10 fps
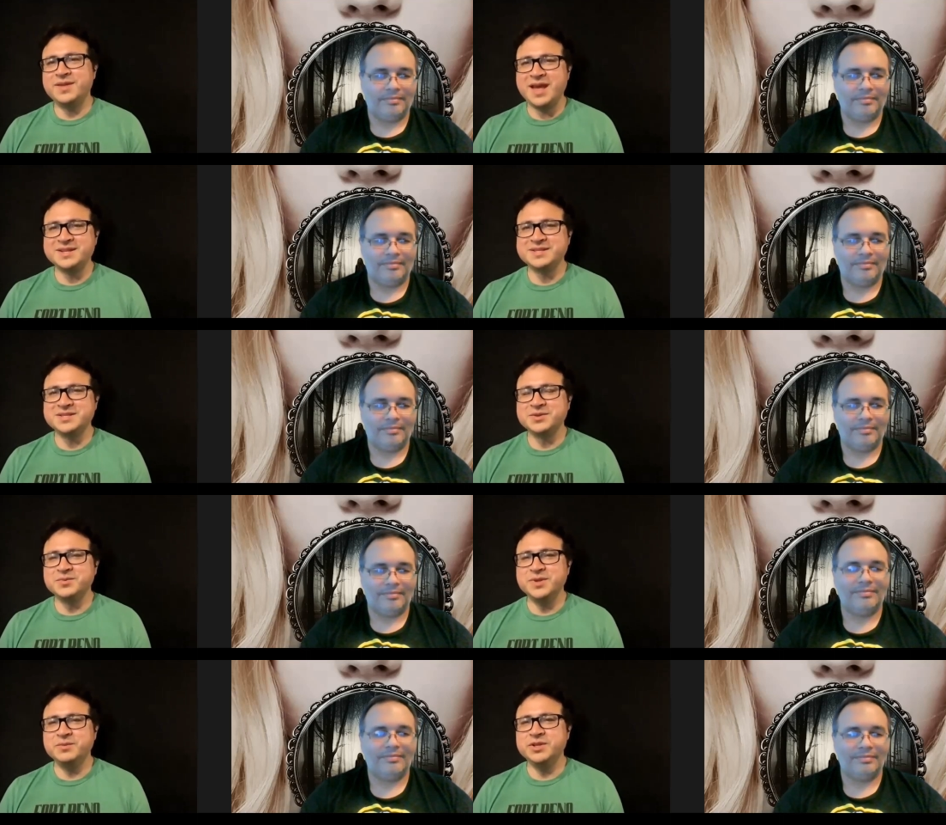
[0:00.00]
Speaker 1: that is. So
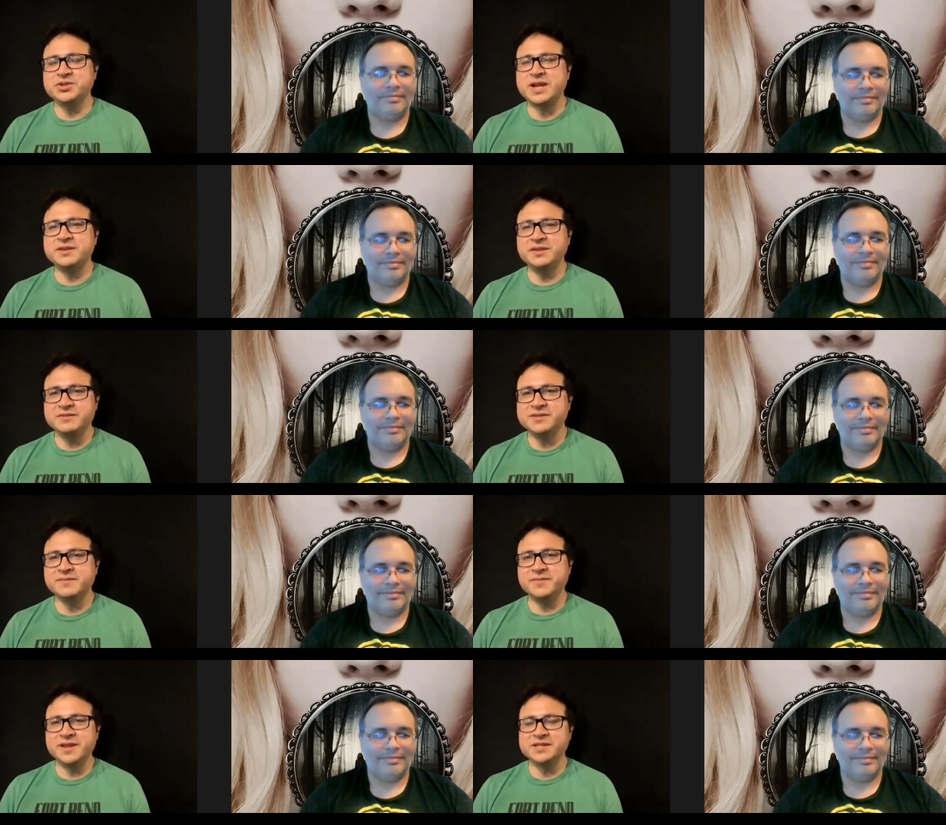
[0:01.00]
we, we try to leave
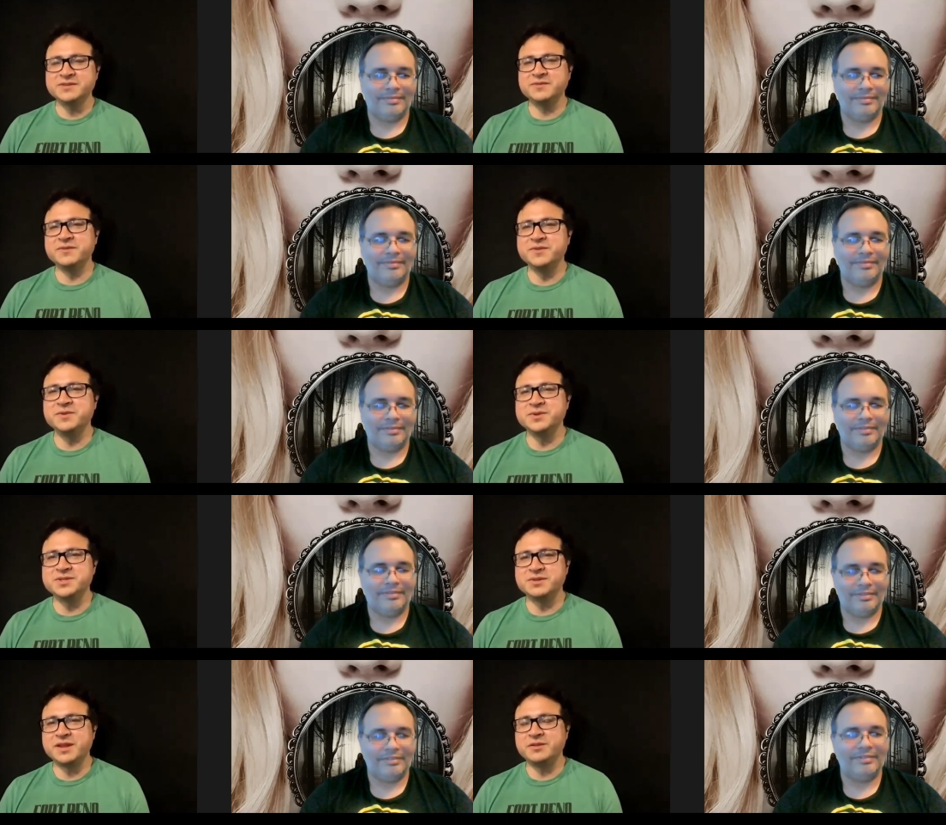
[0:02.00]
some things for the viewers
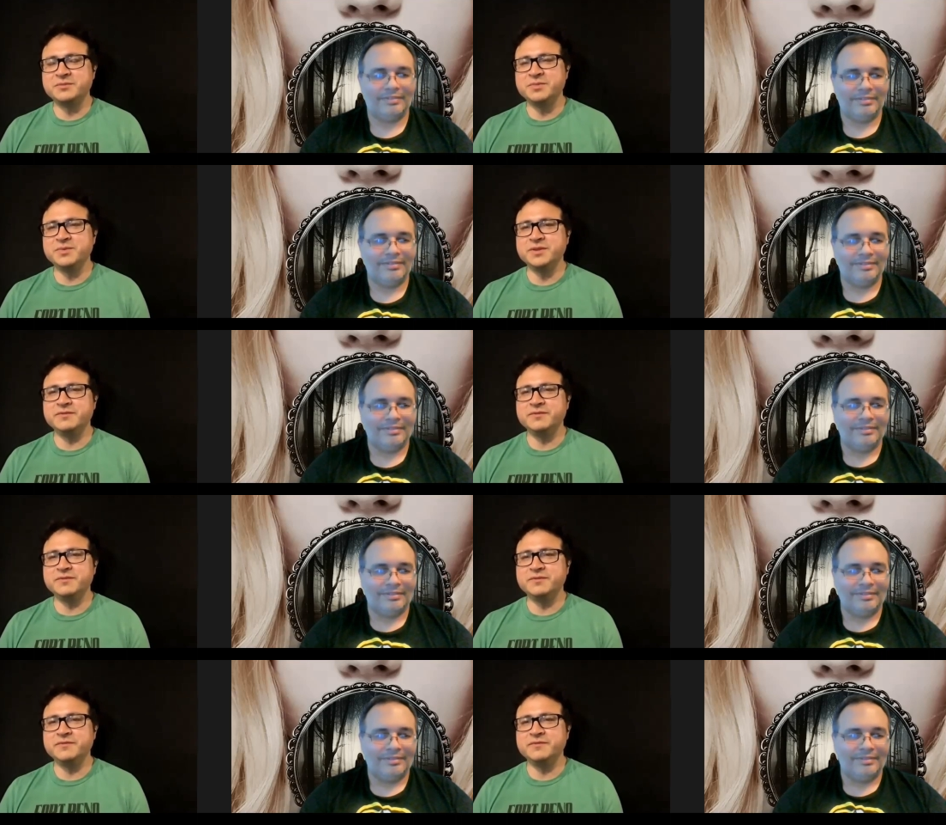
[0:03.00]
there that'll be really
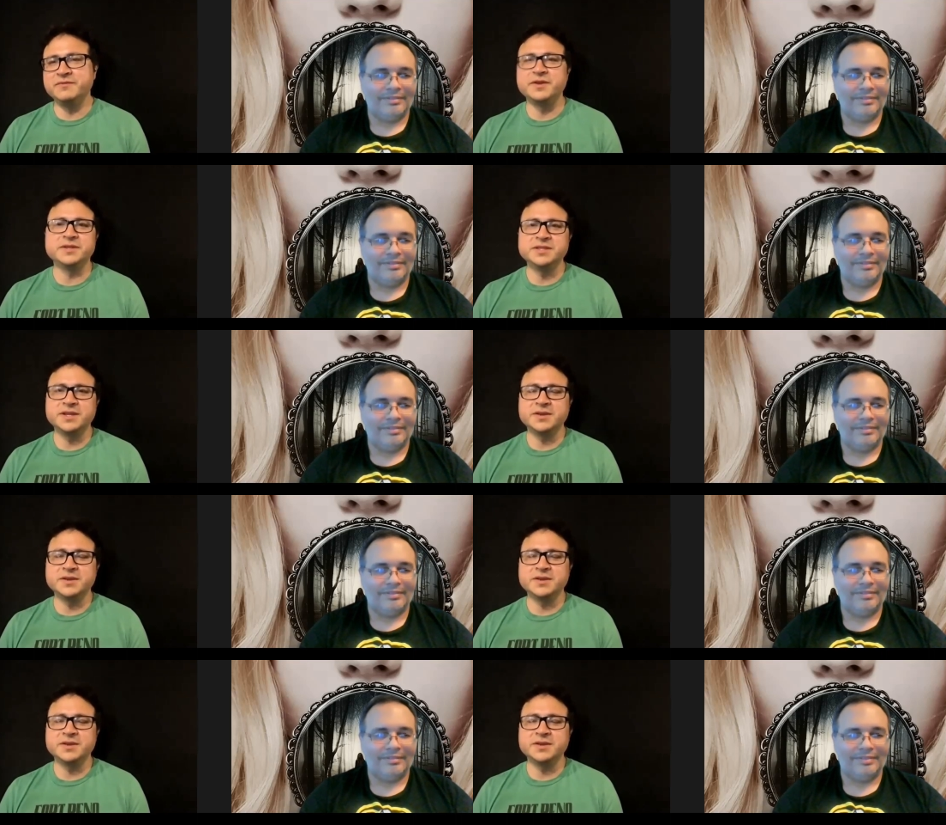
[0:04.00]
fun on second.
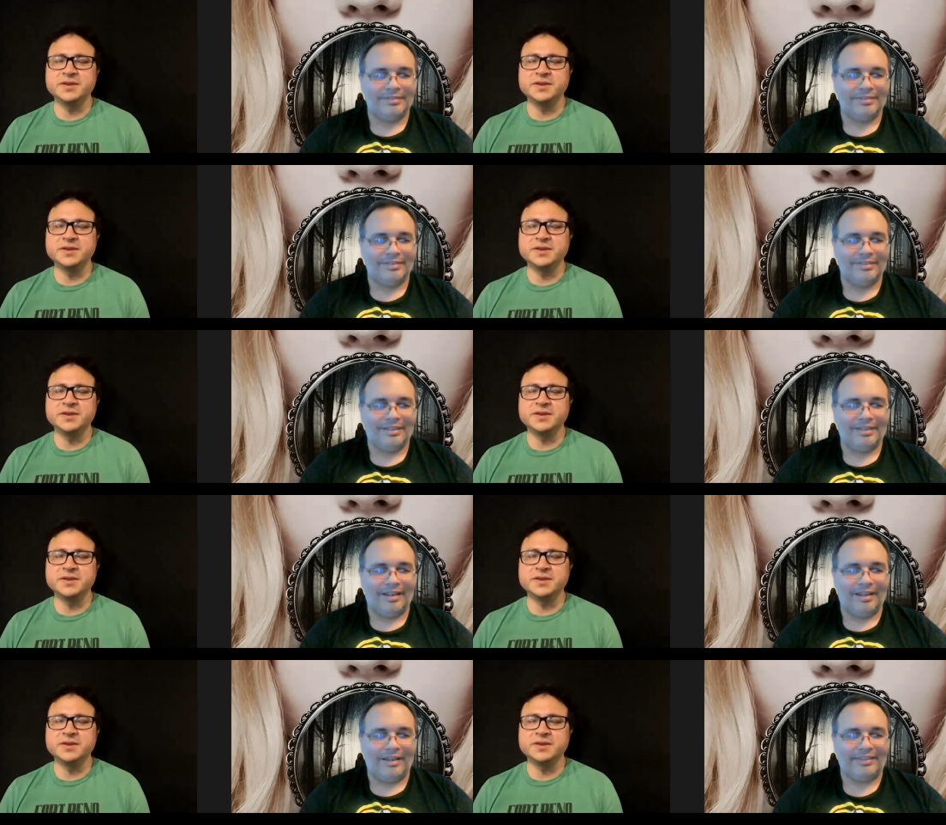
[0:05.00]

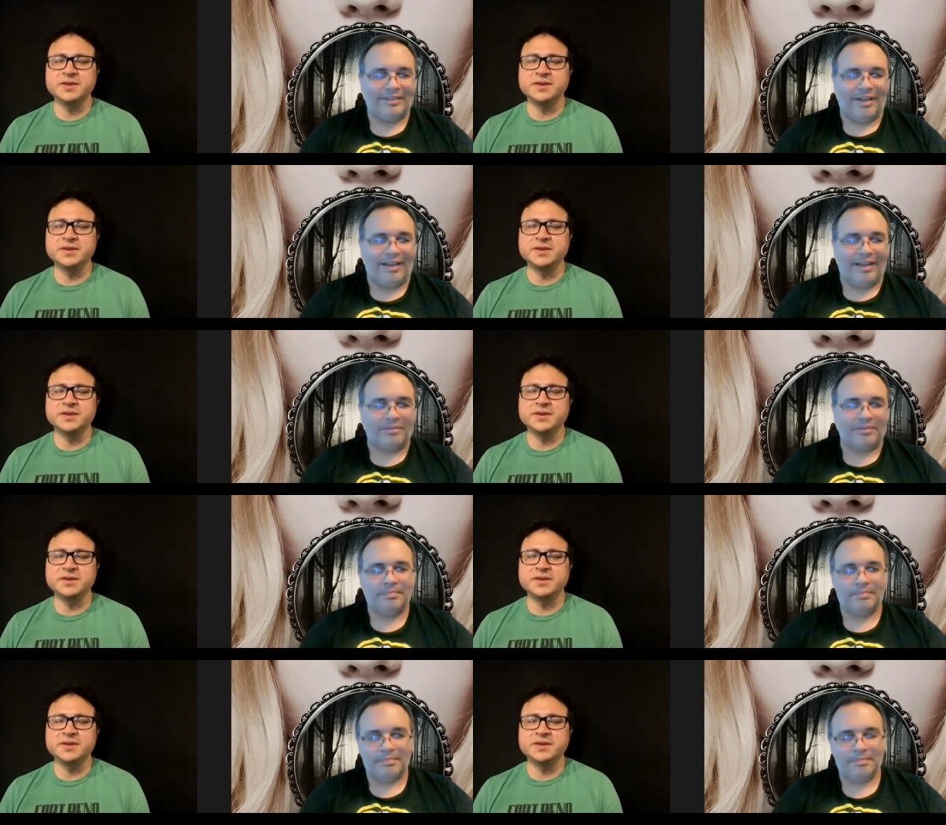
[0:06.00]
Speaker 2: Oh, that's awesome.
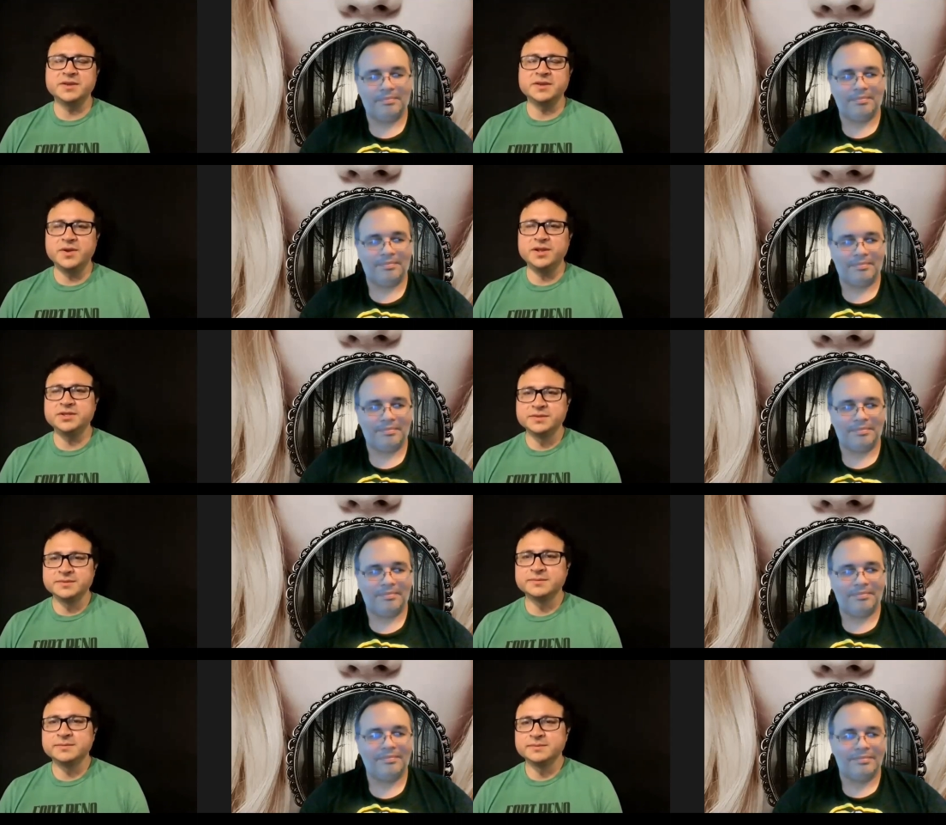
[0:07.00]

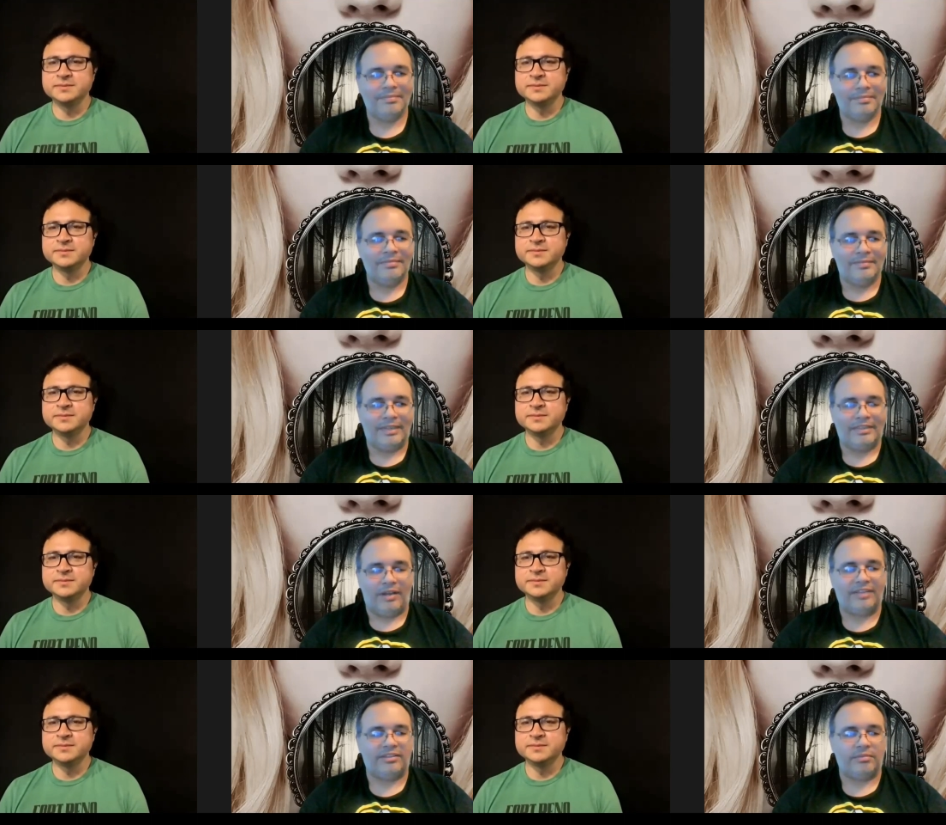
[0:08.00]
Watch. That's
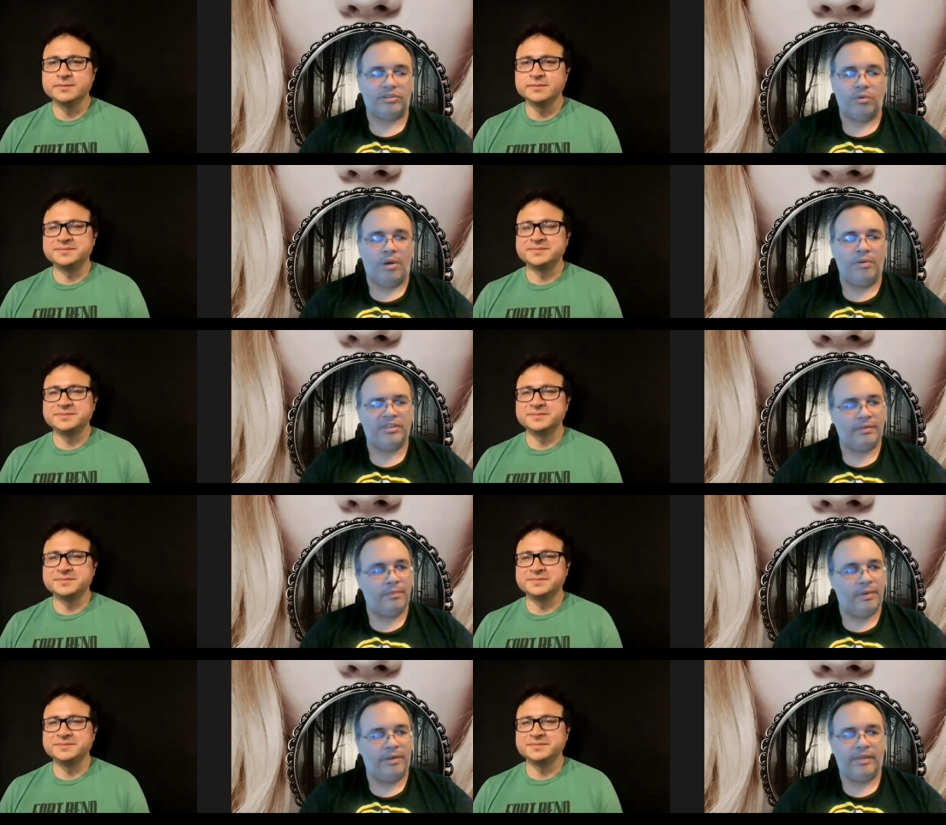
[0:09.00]
awesome. So what was
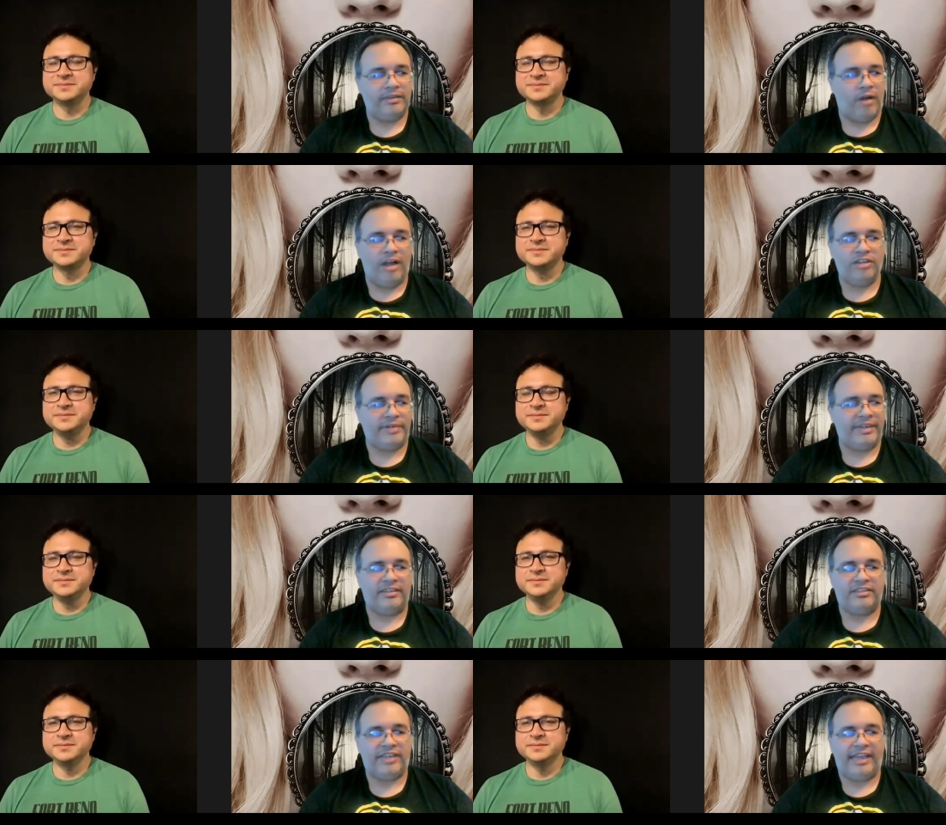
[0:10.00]
what uh, Audrey and
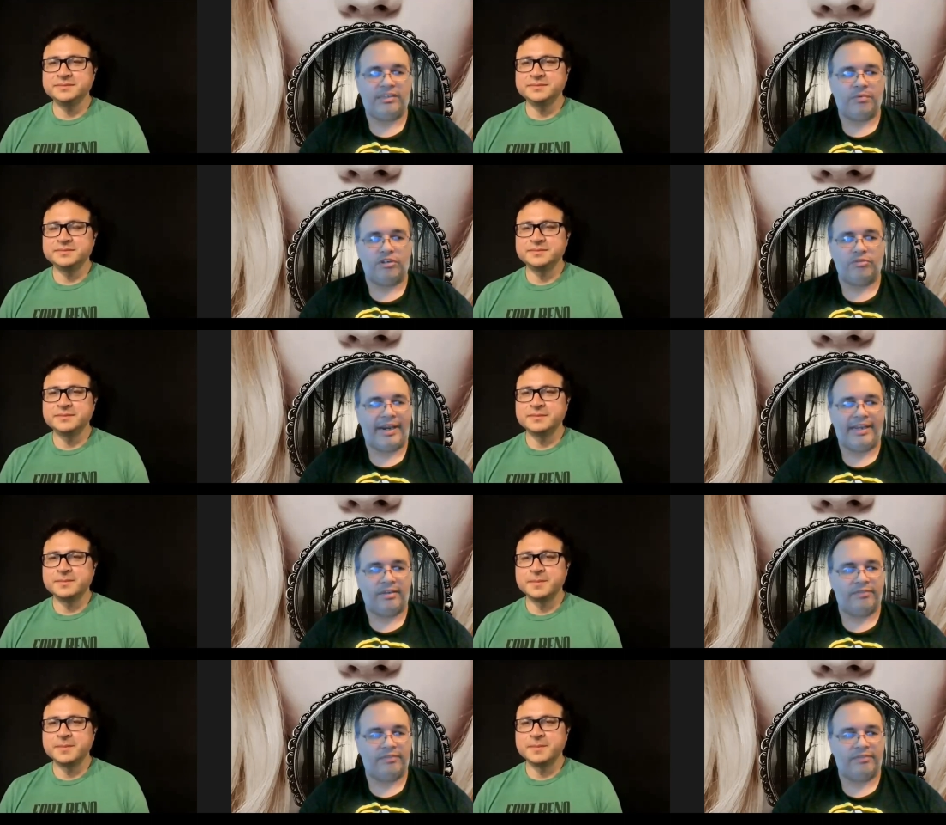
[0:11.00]
Stacy were great in